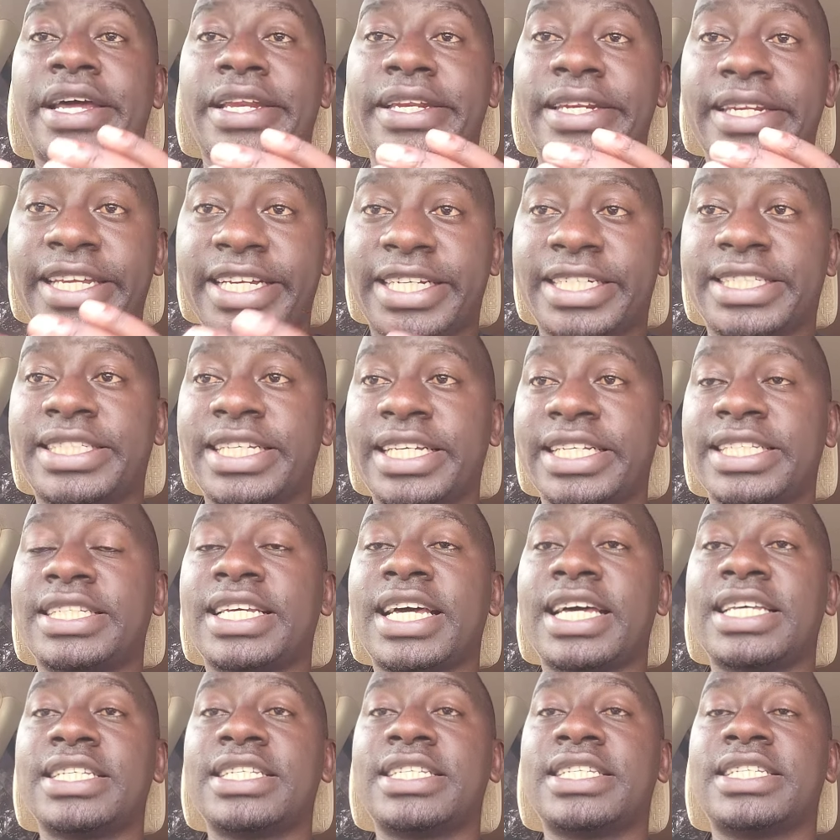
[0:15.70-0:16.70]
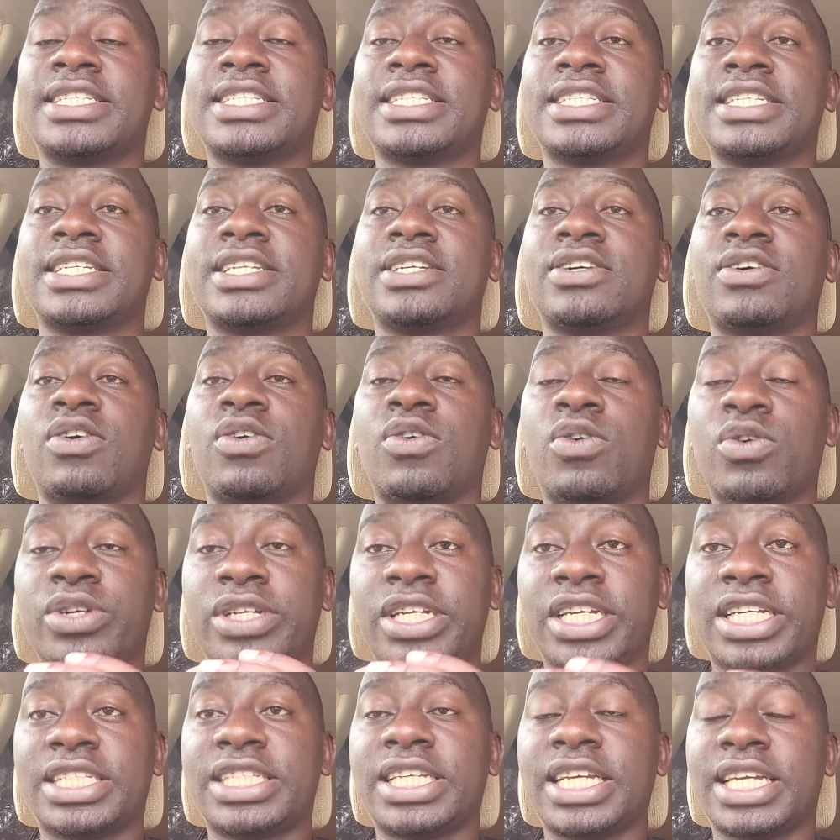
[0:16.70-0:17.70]
dictators or
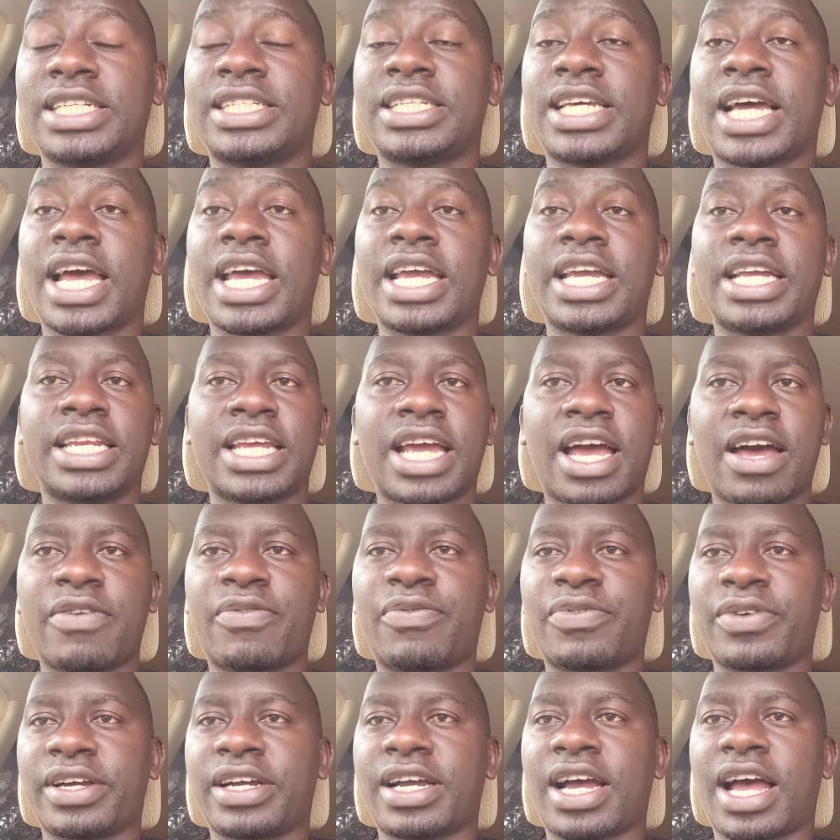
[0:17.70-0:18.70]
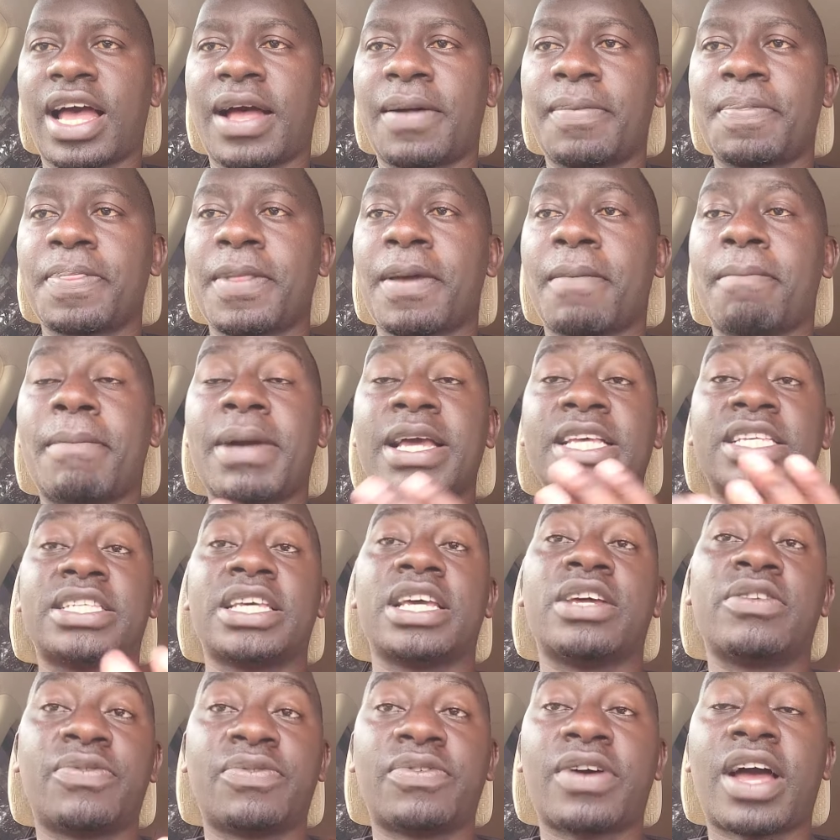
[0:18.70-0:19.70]
dictator in Africa.
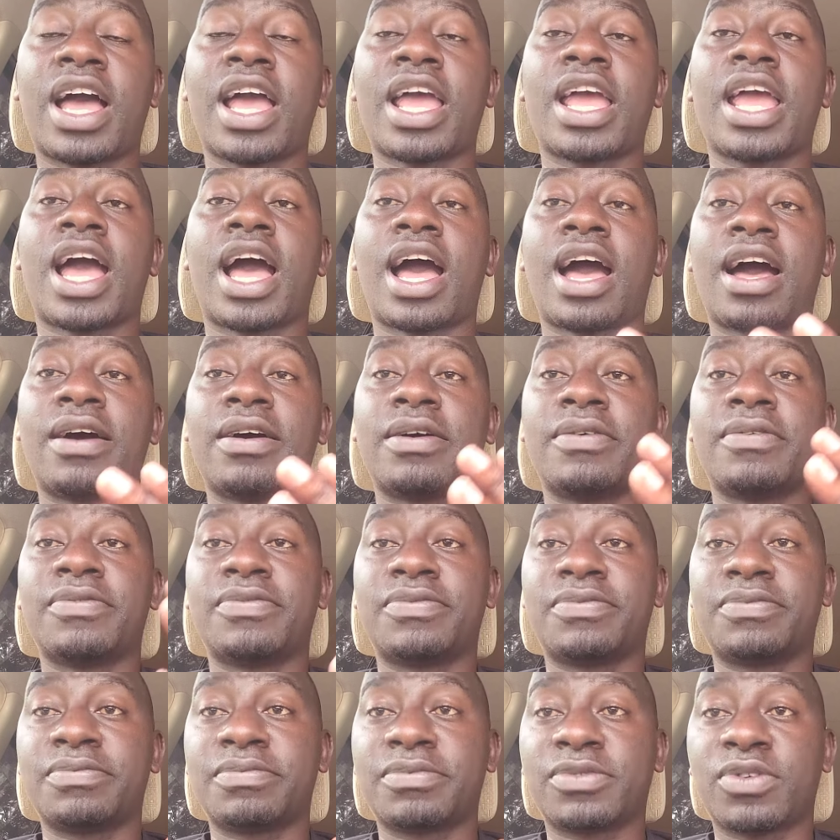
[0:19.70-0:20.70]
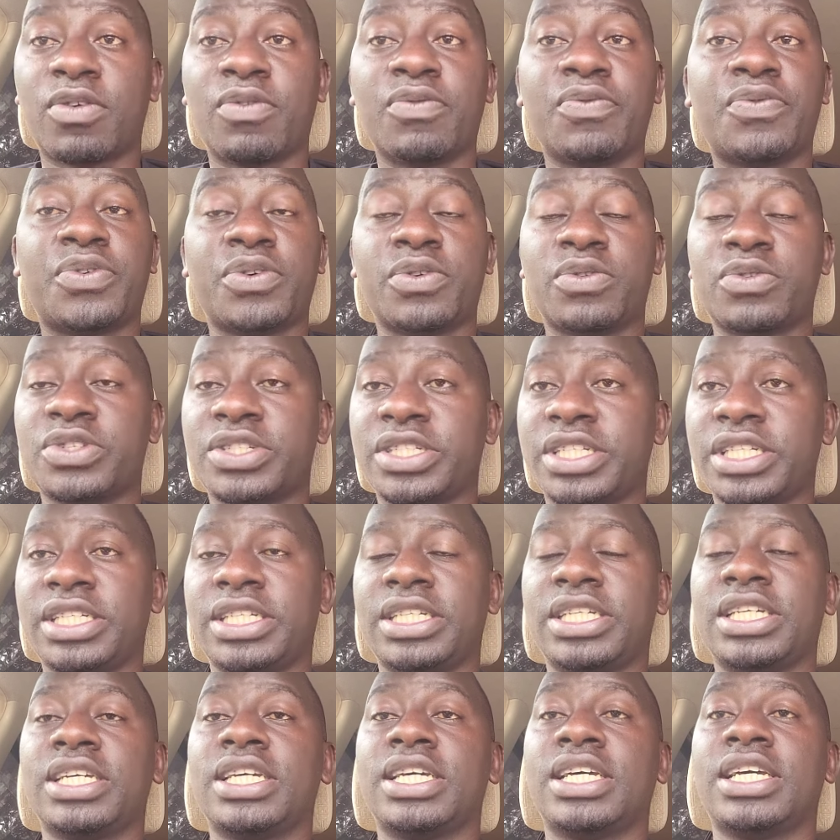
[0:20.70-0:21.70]
Myself, I have confused
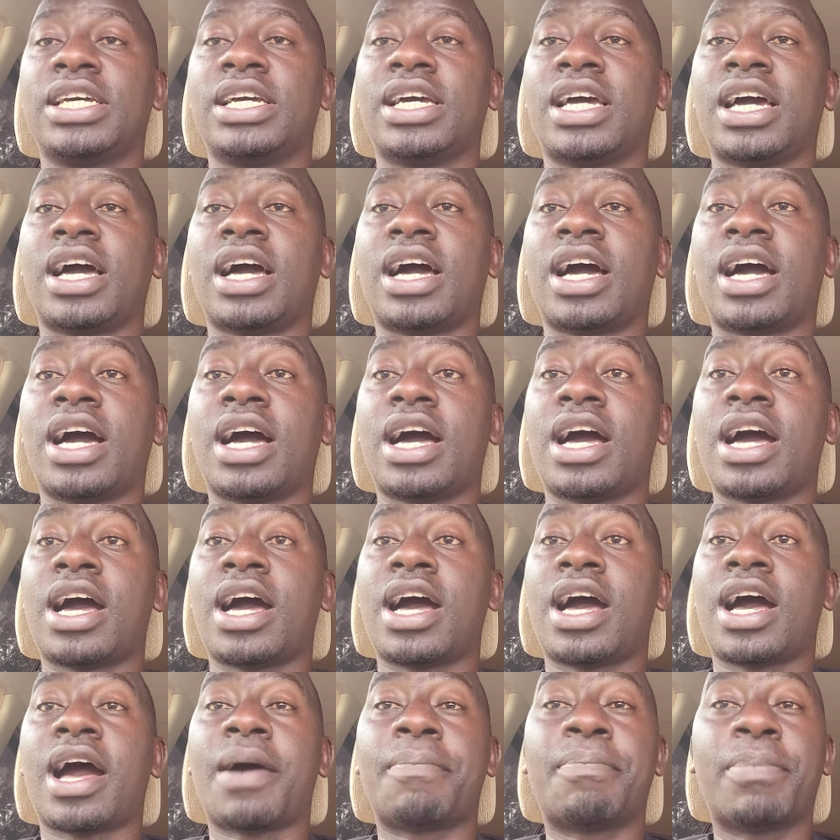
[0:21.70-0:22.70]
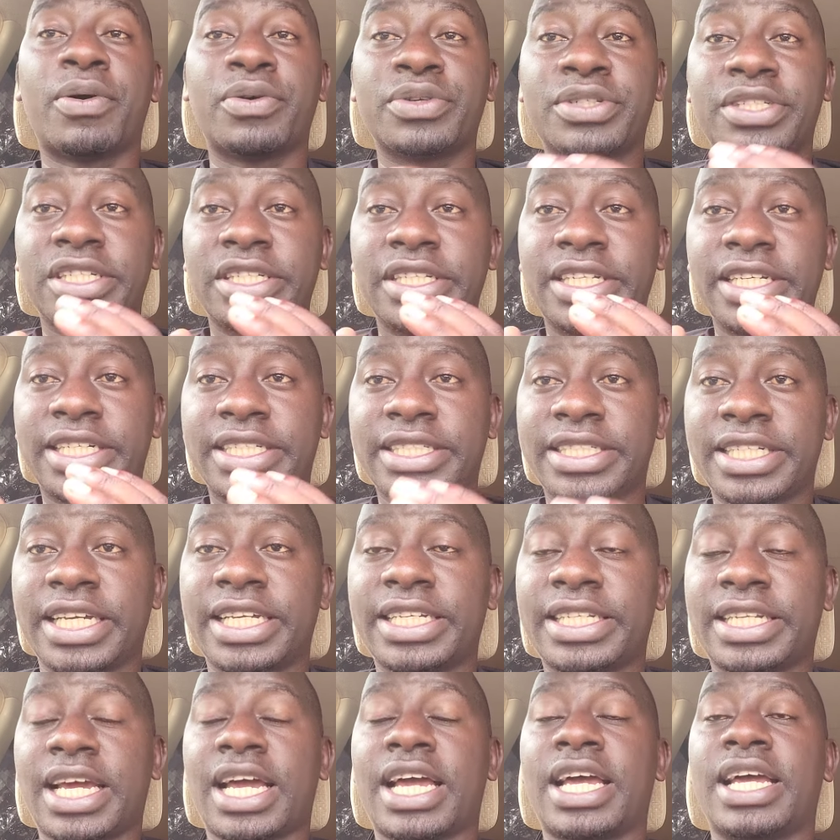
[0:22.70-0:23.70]
about
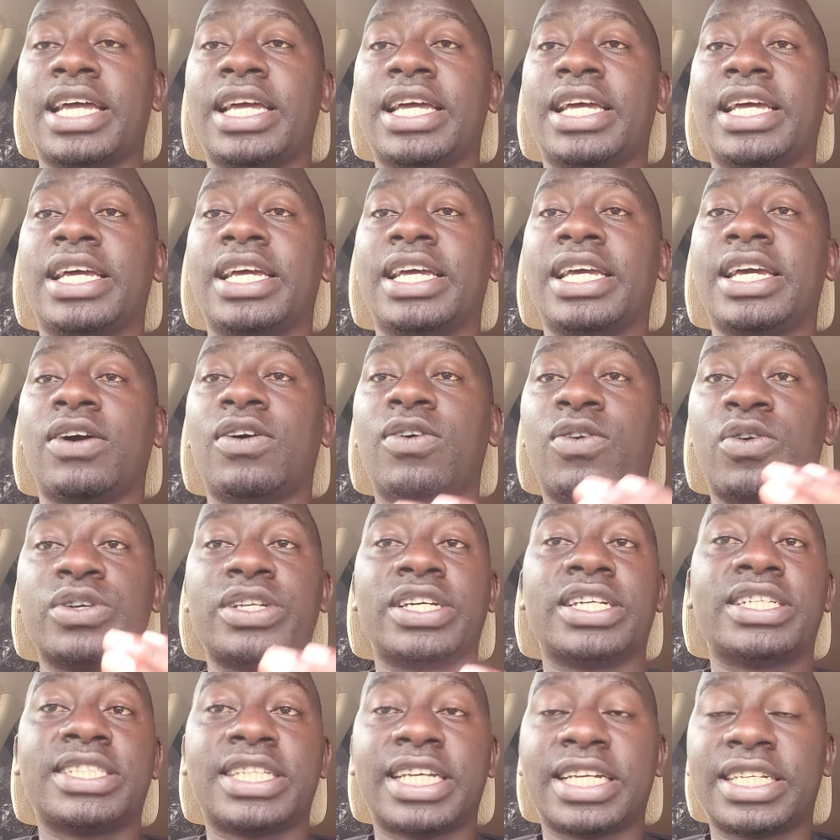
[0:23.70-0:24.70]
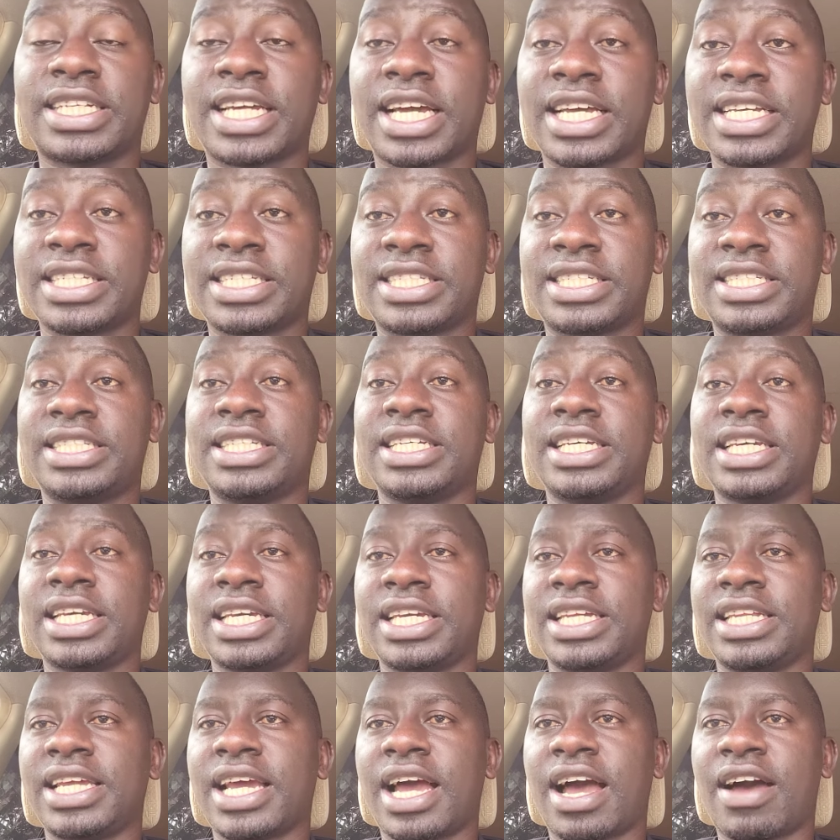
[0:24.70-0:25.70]
dictator or dictators
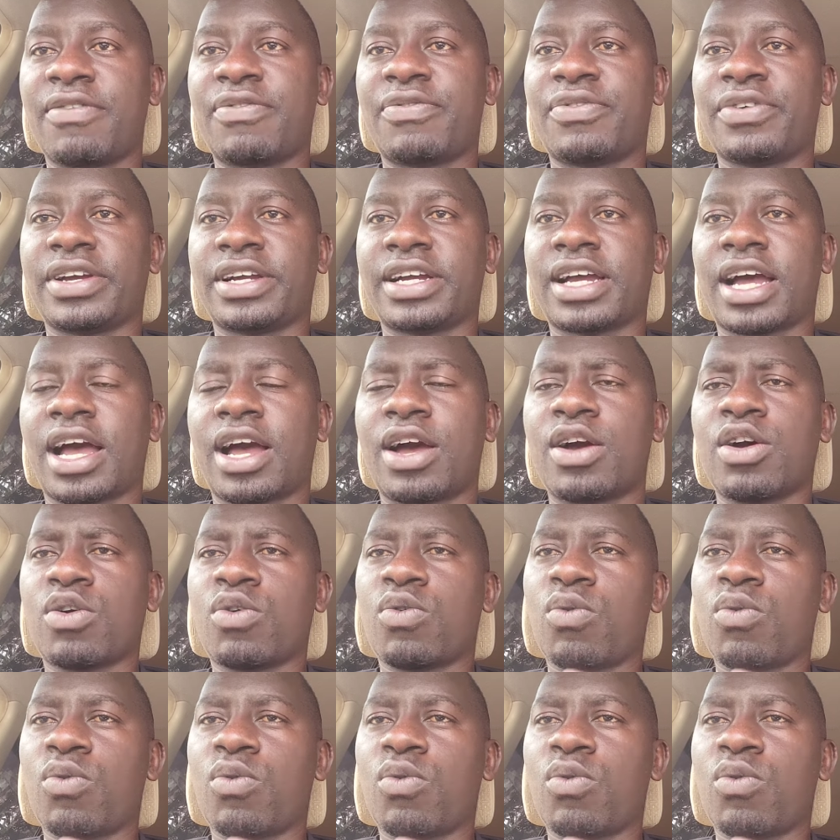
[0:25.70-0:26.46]
in Africa.